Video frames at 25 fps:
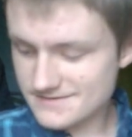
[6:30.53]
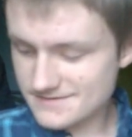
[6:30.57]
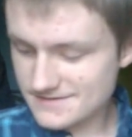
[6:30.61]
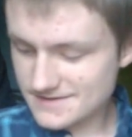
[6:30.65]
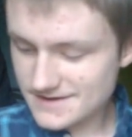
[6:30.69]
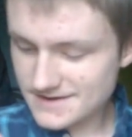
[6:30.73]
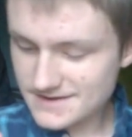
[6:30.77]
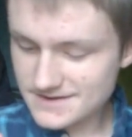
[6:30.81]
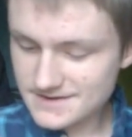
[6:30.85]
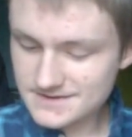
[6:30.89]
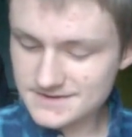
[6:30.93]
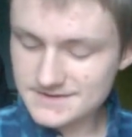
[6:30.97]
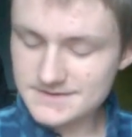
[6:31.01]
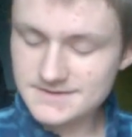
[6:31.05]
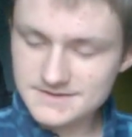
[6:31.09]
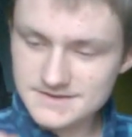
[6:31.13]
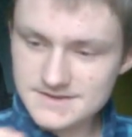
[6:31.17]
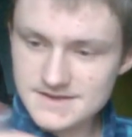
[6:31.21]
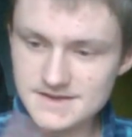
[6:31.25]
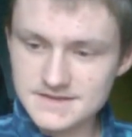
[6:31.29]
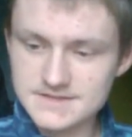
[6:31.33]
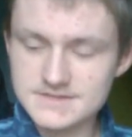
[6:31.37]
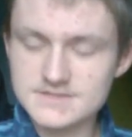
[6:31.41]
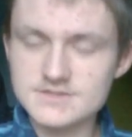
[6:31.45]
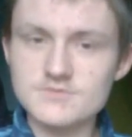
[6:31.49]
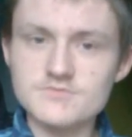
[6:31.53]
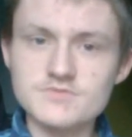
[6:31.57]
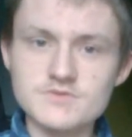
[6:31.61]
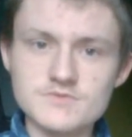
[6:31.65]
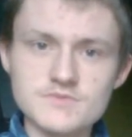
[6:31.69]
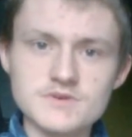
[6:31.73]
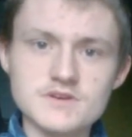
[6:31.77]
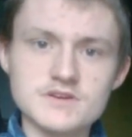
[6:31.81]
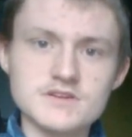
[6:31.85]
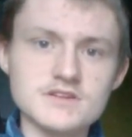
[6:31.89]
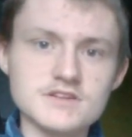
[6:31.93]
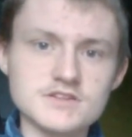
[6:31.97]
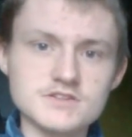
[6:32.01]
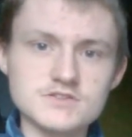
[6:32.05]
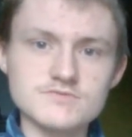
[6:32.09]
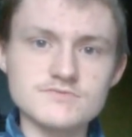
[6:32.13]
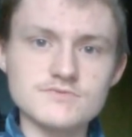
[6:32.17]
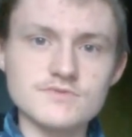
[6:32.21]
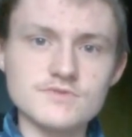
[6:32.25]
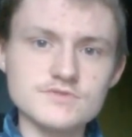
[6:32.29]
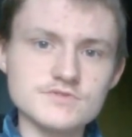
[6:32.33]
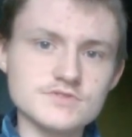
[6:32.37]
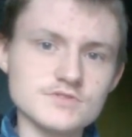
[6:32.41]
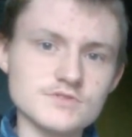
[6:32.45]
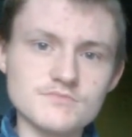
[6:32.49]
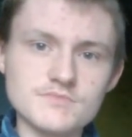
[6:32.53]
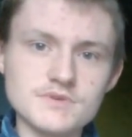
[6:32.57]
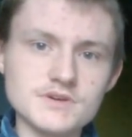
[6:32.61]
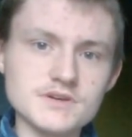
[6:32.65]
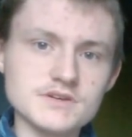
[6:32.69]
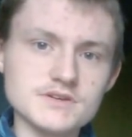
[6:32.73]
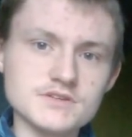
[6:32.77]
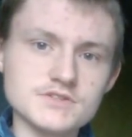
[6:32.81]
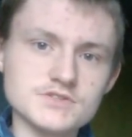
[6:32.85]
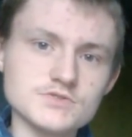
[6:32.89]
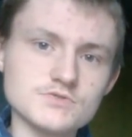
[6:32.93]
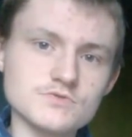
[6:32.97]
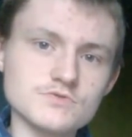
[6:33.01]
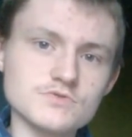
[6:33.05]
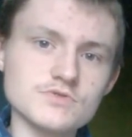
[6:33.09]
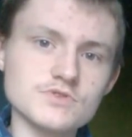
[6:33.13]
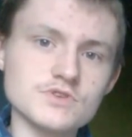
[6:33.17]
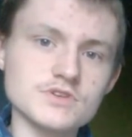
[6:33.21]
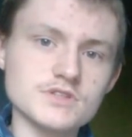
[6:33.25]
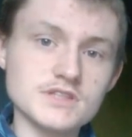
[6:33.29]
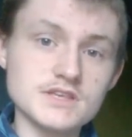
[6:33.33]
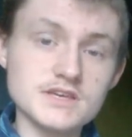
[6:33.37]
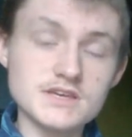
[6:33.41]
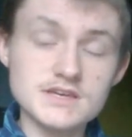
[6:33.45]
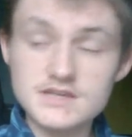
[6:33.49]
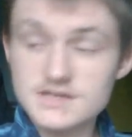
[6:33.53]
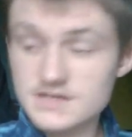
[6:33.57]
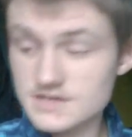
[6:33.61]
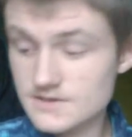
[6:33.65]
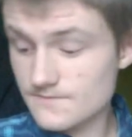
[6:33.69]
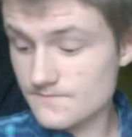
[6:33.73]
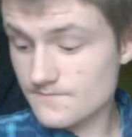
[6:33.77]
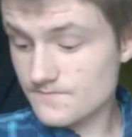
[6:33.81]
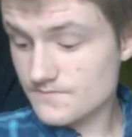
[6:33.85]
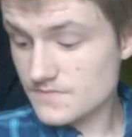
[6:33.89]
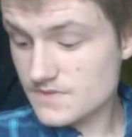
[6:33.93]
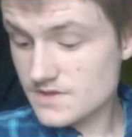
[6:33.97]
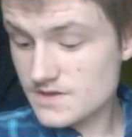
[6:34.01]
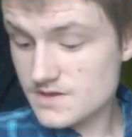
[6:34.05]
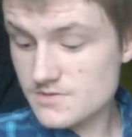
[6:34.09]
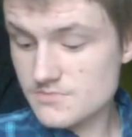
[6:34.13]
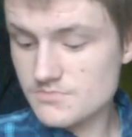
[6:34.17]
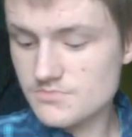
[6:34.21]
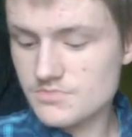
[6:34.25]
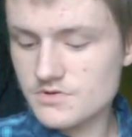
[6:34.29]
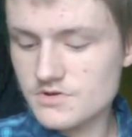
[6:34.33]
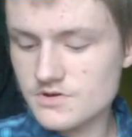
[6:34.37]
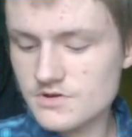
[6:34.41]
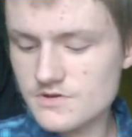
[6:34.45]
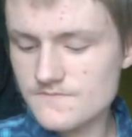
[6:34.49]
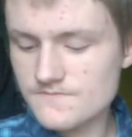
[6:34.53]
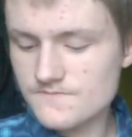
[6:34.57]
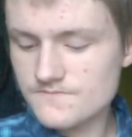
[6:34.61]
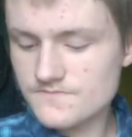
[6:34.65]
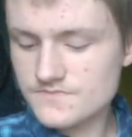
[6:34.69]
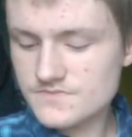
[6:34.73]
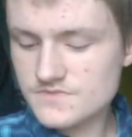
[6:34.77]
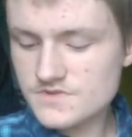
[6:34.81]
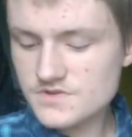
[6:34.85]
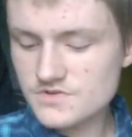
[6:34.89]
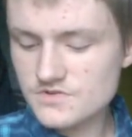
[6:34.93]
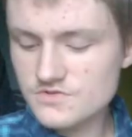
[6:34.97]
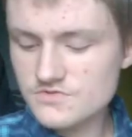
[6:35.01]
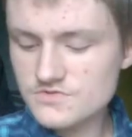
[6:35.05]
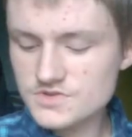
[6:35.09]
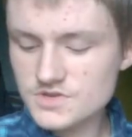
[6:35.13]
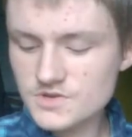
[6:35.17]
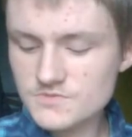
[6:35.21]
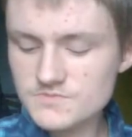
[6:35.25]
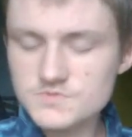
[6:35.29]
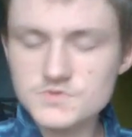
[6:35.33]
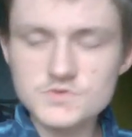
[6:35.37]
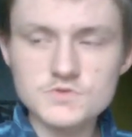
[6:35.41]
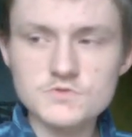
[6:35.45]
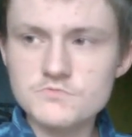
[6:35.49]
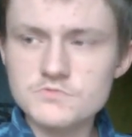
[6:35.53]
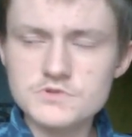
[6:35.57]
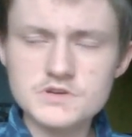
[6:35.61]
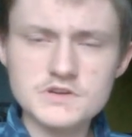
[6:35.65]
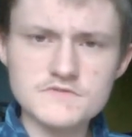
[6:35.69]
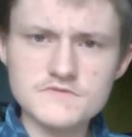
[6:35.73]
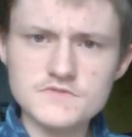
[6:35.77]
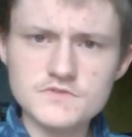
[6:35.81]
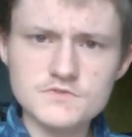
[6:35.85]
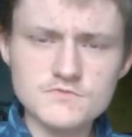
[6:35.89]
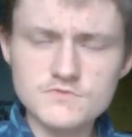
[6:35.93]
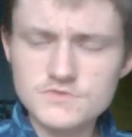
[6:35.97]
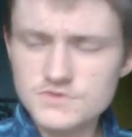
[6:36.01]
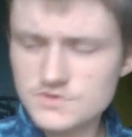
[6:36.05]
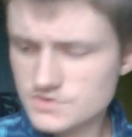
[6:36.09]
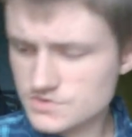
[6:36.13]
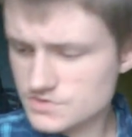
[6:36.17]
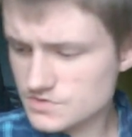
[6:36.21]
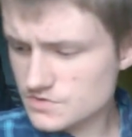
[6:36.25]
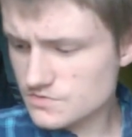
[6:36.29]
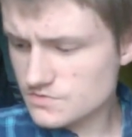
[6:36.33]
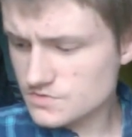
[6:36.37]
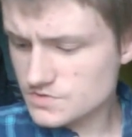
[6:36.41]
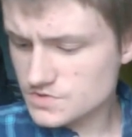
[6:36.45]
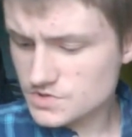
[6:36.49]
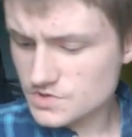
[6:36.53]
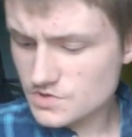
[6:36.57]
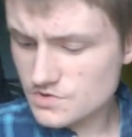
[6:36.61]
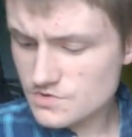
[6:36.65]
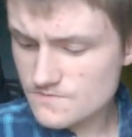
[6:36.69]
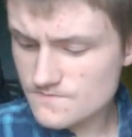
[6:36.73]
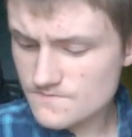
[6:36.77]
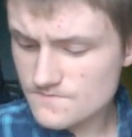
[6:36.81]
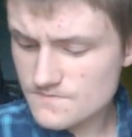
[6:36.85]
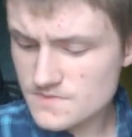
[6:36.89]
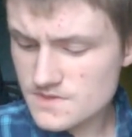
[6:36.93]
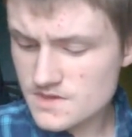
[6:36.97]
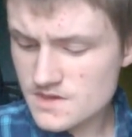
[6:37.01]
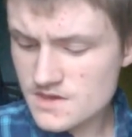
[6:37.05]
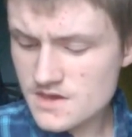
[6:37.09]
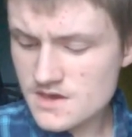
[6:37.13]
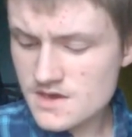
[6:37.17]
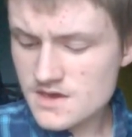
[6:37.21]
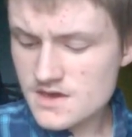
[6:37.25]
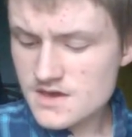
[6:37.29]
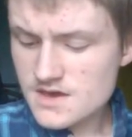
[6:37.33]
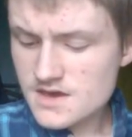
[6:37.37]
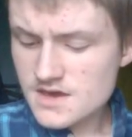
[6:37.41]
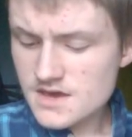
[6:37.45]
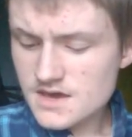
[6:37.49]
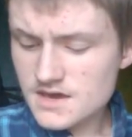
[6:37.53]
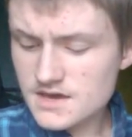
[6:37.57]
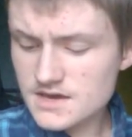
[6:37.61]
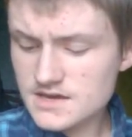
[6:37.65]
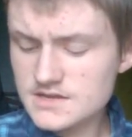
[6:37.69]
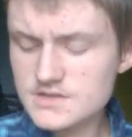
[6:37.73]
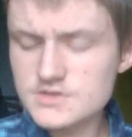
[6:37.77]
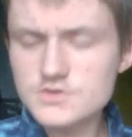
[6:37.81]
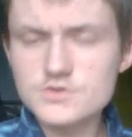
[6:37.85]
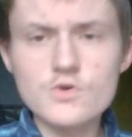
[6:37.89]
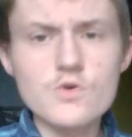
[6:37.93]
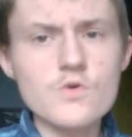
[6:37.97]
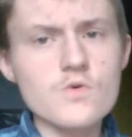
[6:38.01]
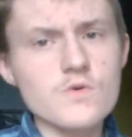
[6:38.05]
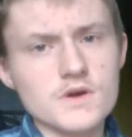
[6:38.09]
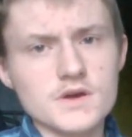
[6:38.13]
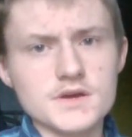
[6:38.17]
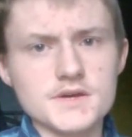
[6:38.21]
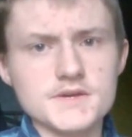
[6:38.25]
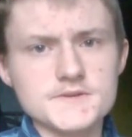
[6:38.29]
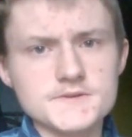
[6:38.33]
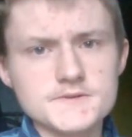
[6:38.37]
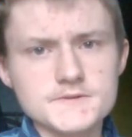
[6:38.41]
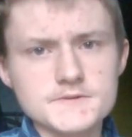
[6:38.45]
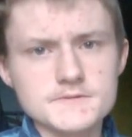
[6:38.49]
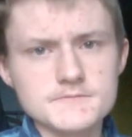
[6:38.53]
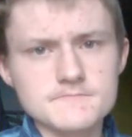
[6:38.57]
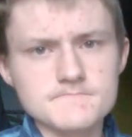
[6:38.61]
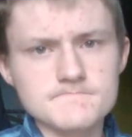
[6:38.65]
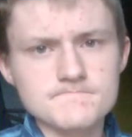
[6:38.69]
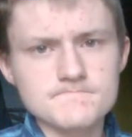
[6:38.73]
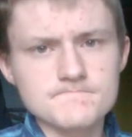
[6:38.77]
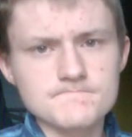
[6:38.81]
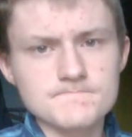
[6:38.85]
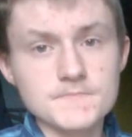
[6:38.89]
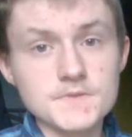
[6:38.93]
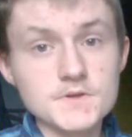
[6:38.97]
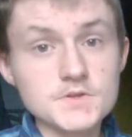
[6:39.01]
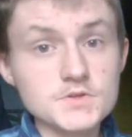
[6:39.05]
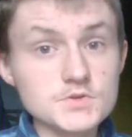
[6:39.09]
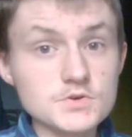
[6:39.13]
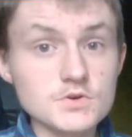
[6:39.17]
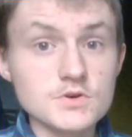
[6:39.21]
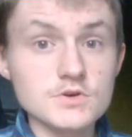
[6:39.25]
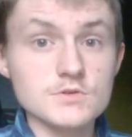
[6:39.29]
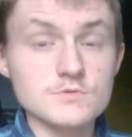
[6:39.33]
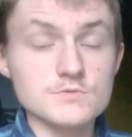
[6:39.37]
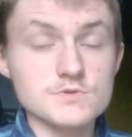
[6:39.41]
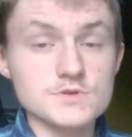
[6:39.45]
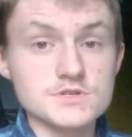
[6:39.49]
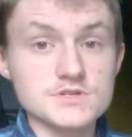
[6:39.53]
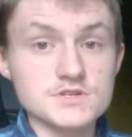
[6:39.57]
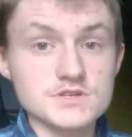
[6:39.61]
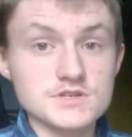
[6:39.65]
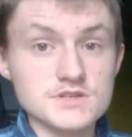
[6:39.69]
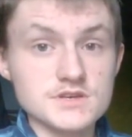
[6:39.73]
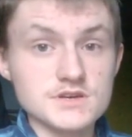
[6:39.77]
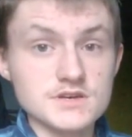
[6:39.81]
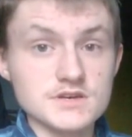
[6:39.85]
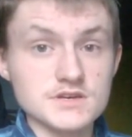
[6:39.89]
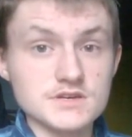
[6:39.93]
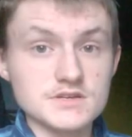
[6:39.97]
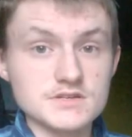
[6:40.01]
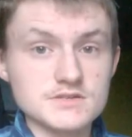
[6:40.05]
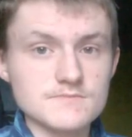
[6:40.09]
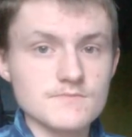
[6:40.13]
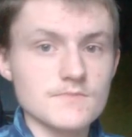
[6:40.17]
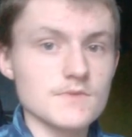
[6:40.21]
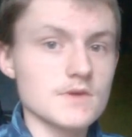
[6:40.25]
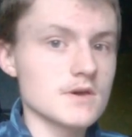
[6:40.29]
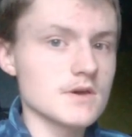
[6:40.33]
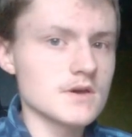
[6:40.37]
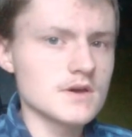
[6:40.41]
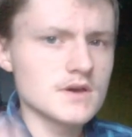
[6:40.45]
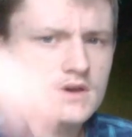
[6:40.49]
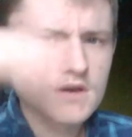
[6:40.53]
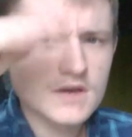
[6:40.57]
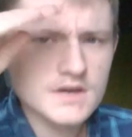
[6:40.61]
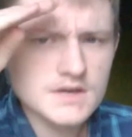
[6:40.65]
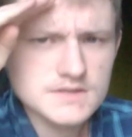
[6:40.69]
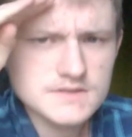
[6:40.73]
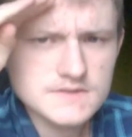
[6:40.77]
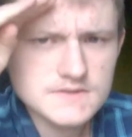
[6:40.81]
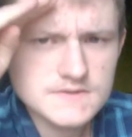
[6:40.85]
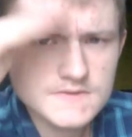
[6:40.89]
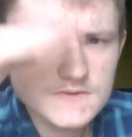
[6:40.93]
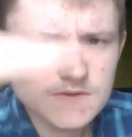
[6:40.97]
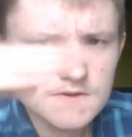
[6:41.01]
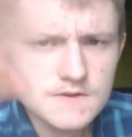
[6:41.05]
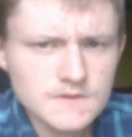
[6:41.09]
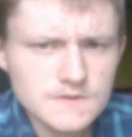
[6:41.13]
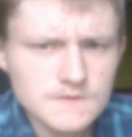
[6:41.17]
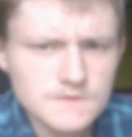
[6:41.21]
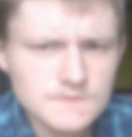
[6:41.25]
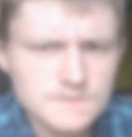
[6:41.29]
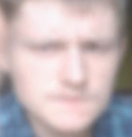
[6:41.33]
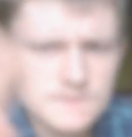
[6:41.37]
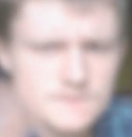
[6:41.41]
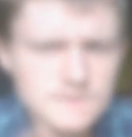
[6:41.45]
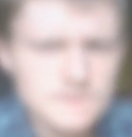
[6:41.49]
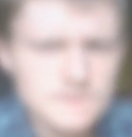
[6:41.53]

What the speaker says: And yes, I'll be making it tomorrow, so make sure you're there. But you know, it's up to you, whatever you want to do. So, and as always, enjoy the rest of your days. Salute.